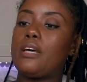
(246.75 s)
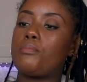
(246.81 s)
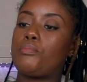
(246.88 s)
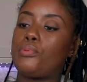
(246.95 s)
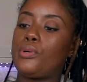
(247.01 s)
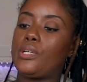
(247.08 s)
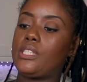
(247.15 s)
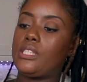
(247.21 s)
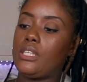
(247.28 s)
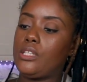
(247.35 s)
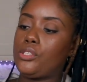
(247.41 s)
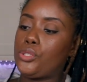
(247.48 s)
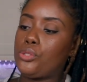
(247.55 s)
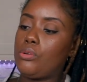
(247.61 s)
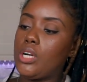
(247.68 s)
and pretty
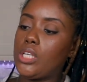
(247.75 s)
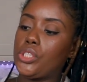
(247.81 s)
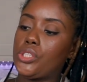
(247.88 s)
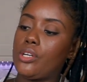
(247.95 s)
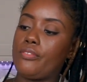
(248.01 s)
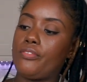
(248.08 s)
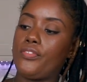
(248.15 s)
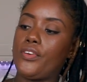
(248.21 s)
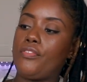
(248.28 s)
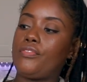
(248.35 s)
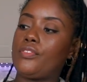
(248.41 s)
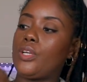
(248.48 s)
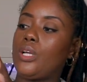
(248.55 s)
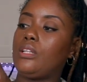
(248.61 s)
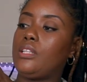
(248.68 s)

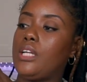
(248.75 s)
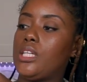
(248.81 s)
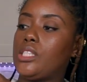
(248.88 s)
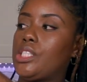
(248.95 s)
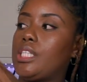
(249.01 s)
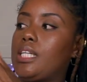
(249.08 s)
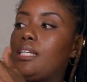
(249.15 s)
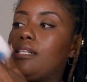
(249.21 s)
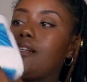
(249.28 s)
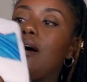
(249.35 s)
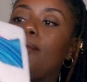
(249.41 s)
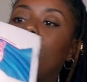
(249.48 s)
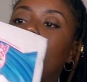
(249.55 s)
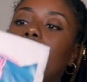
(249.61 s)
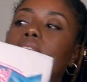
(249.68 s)
250 luncheon
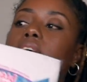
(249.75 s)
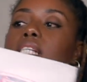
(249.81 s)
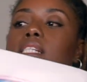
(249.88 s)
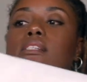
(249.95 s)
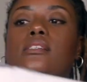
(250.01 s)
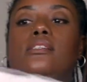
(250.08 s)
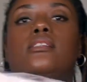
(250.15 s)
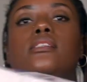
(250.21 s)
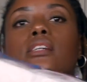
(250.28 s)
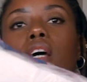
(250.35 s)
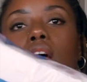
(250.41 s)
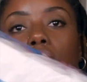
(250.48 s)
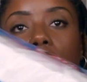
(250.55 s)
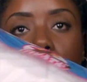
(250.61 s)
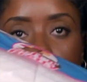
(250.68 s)
napkins.
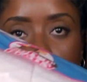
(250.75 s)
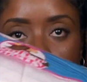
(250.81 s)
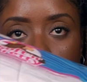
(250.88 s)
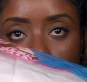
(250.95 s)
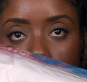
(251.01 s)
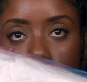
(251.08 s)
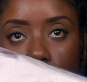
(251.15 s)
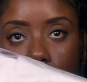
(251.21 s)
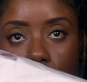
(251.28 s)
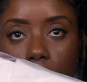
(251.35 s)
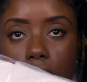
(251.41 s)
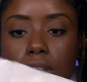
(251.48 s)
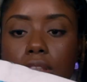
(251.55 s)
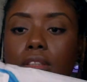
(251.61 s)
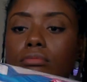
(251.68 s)
You know,
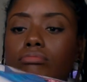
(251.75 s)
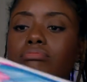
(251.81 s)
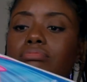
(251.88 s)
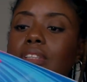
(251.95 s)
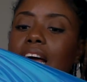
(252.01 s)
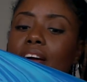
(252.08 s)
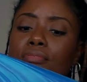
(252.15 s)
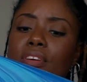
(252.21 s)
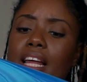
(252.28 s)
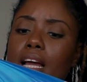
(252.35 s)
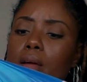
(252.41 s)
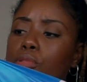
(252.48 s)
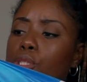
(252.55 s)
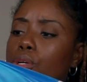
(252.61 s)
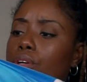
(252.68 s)
I feel like
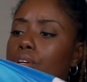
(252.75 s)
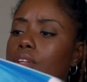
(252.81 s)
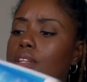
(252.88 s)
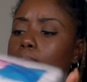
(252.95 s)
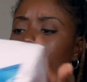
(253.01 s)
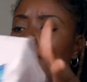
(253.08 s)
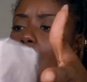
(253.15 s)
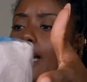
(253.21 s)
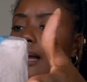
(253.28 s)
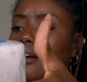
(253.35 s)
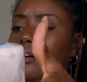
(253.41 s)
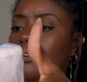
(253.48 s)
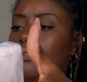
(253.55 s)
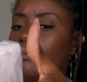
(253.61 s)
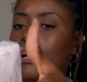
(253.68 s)
I'm showing you the back.
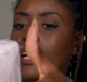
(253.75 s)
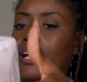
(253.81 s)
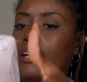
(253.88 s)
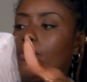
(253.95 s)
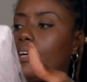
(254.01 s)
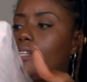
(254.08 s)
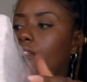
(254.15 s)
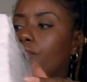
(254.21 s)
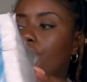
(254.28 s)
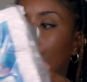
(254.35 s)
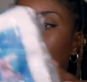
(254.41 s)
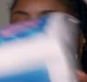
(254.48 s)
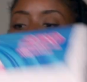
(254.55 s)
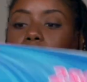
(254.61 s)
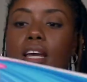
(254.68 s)
Where's the
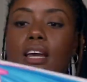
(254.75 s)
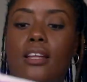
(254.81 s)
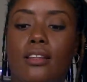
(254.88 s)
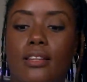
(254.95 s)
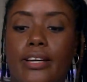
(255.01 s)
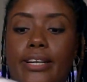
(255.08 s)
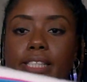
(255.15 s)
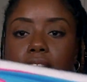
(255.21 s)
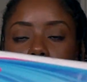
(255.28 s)
front? Yeah, there it